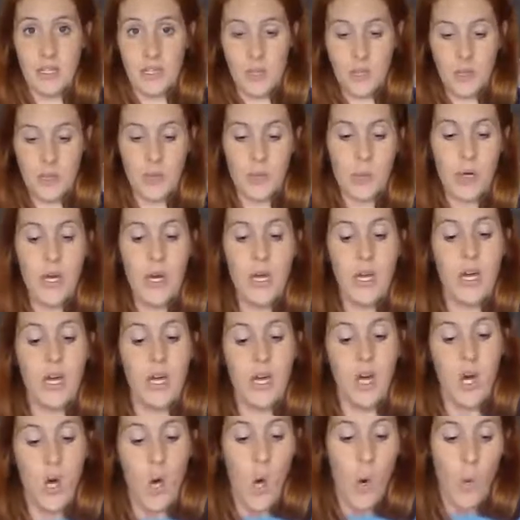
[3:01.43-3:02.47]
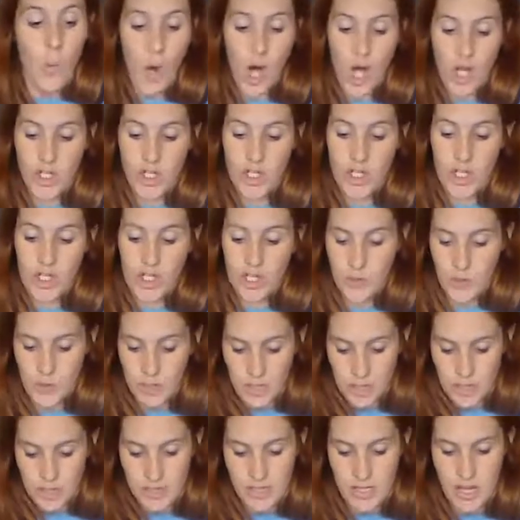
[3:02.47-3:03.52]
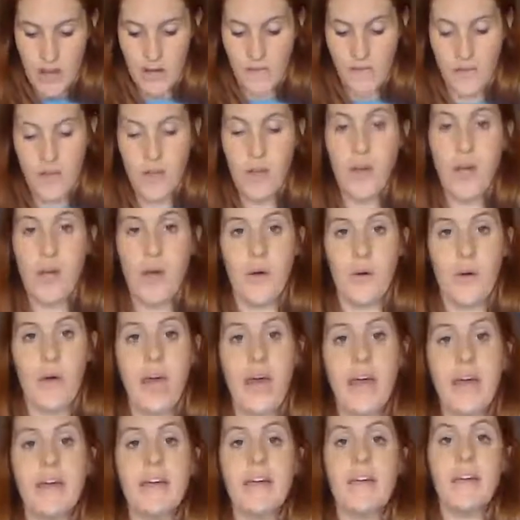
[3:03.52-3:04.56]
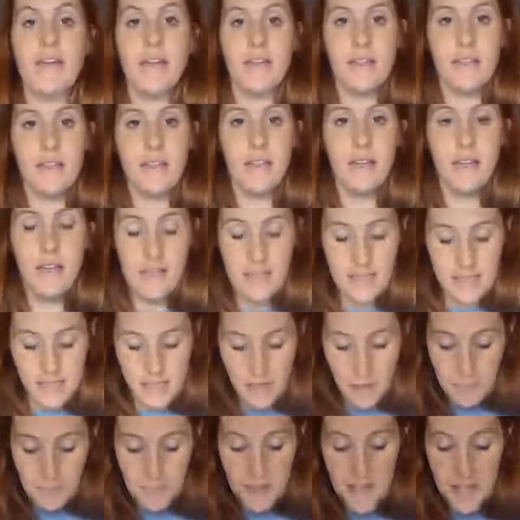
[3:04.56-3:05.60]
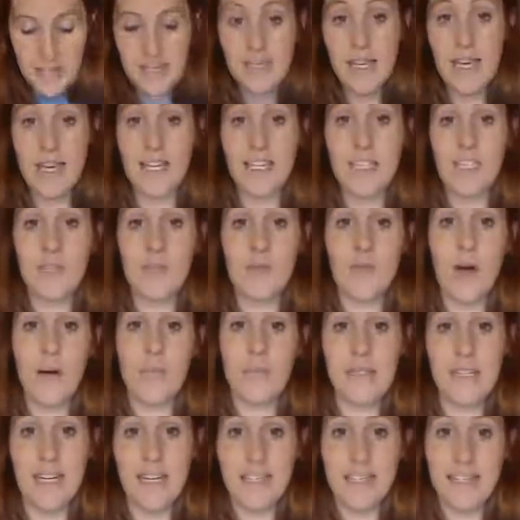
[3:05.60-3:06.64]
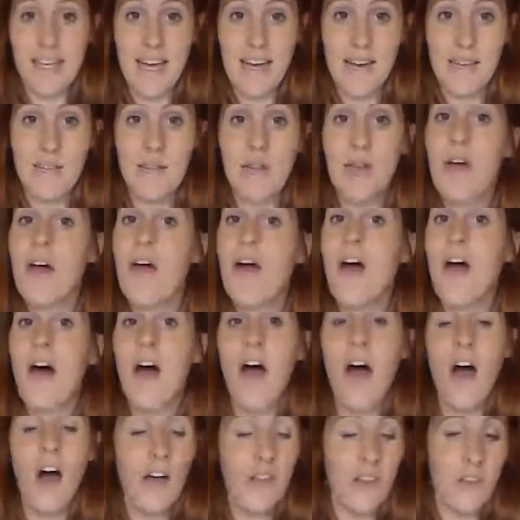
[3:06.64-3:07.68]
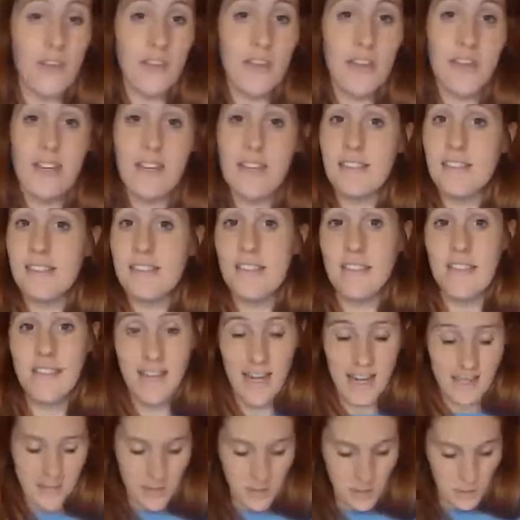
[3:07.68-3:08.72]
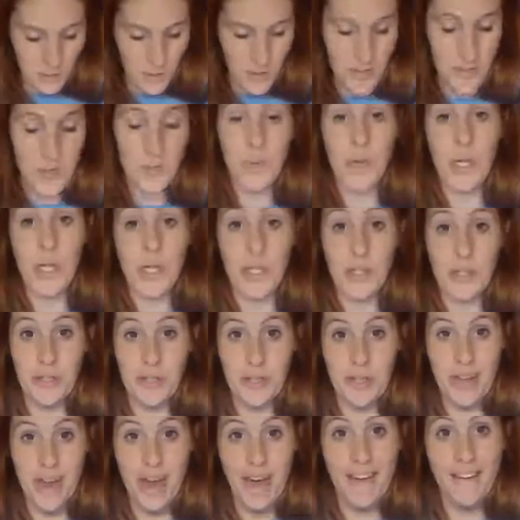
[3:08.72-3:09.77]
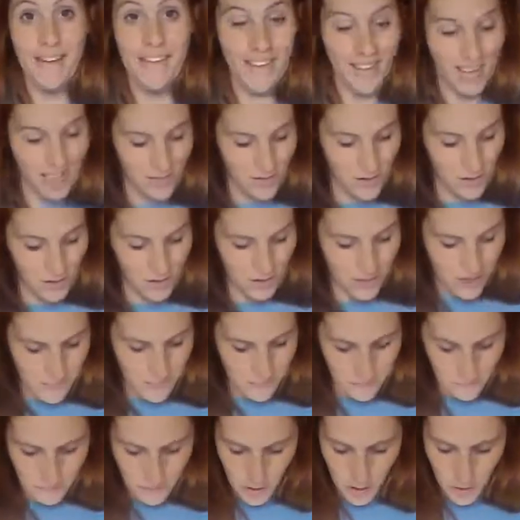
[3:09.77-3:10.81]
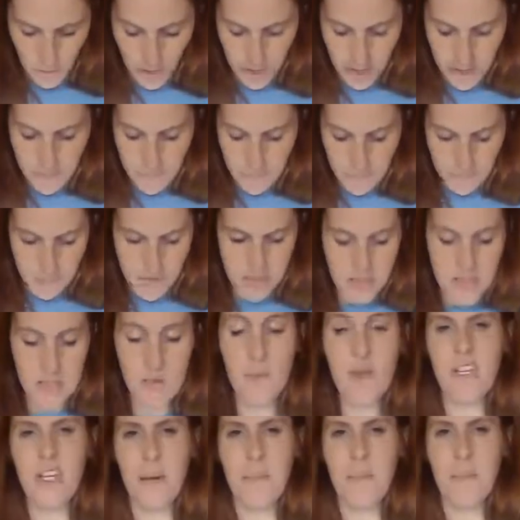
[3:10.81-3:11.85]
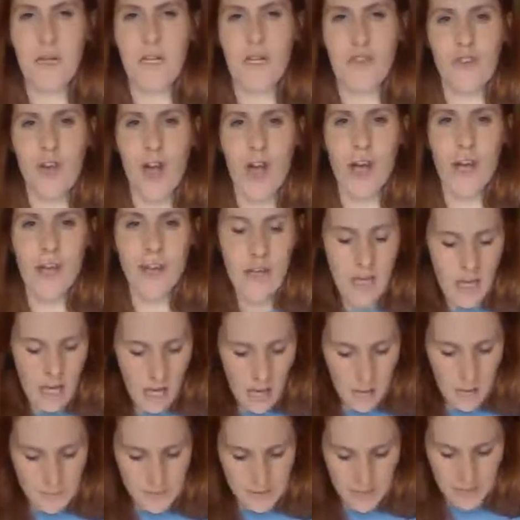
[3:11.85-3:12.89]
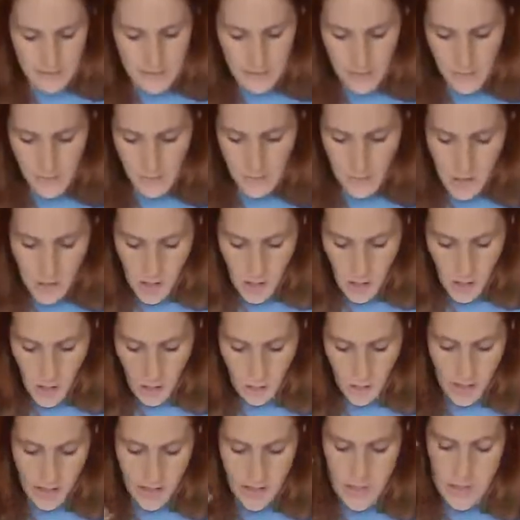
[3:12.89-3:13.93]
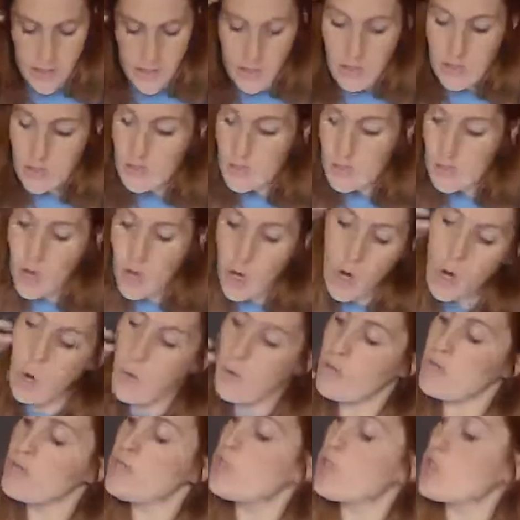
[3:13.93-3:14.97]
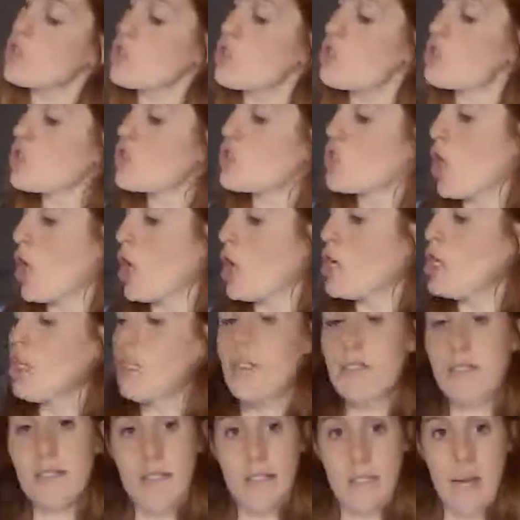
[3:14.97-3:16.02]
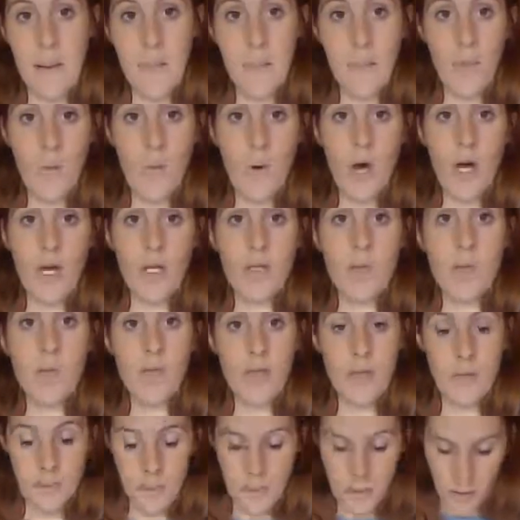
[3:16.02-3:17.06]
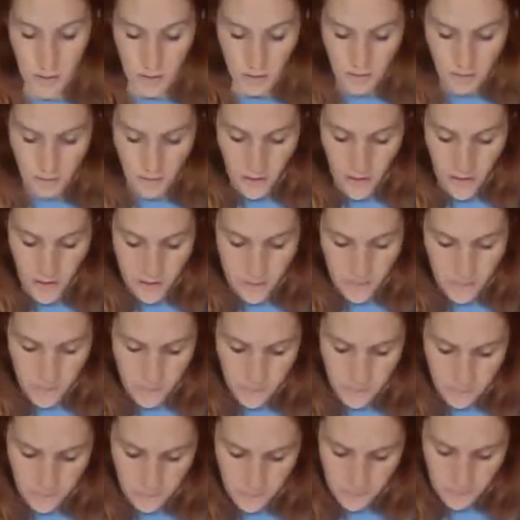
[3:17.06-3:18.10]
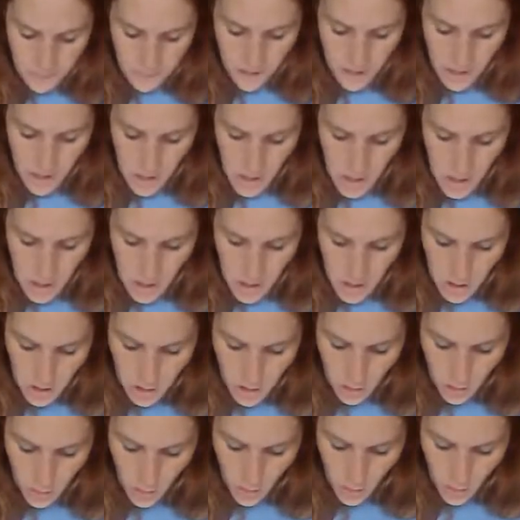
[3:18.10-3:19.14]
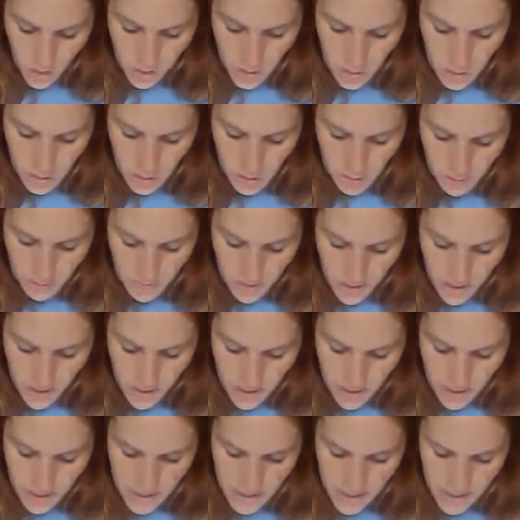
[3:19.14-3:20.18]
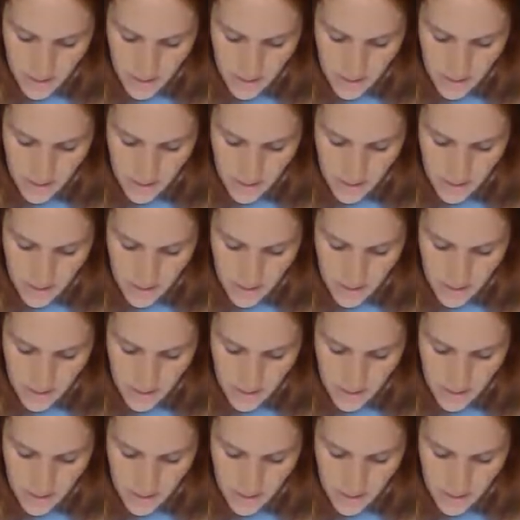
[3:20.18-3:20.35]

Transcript: then you watch and do it yourself, okay? Some things I can do upside down, other things not so much. We learned that yesterday, okay? This one I'm going to try upside down, okay? So to start, step 1 with the butterfly, you're going to make